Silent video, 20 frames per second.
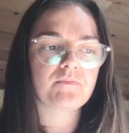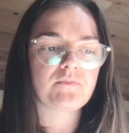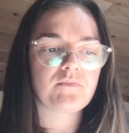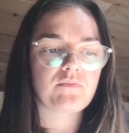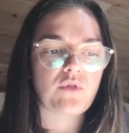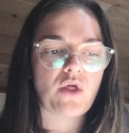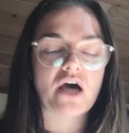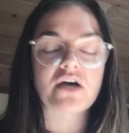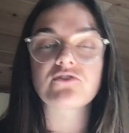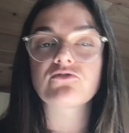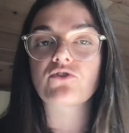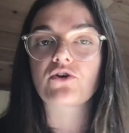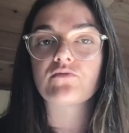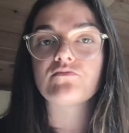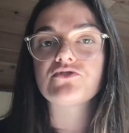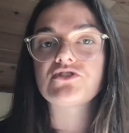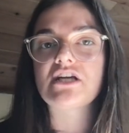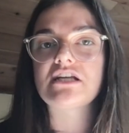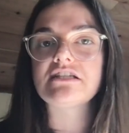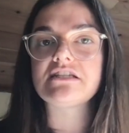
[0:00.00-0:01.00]

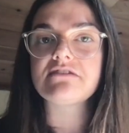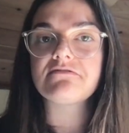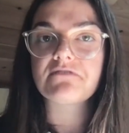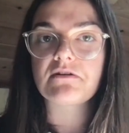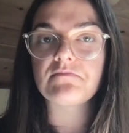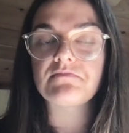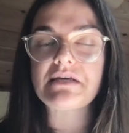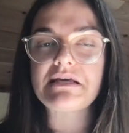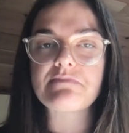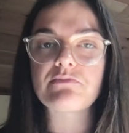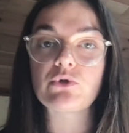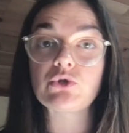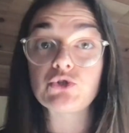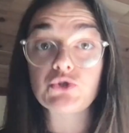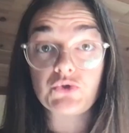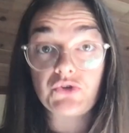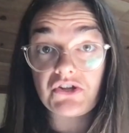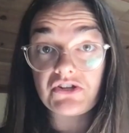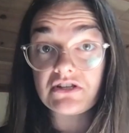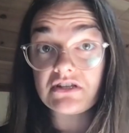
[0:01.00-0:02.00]
platforms and different people
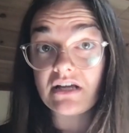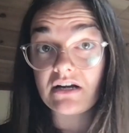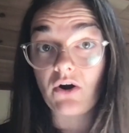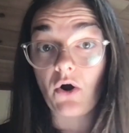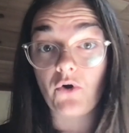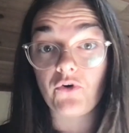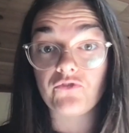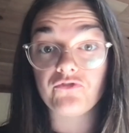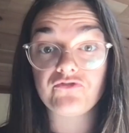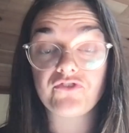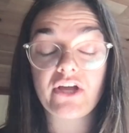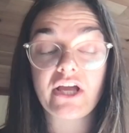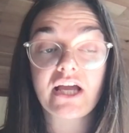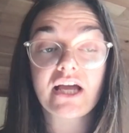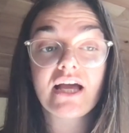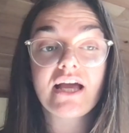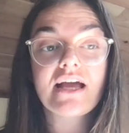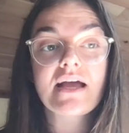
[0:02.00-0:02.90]
doing their own thing,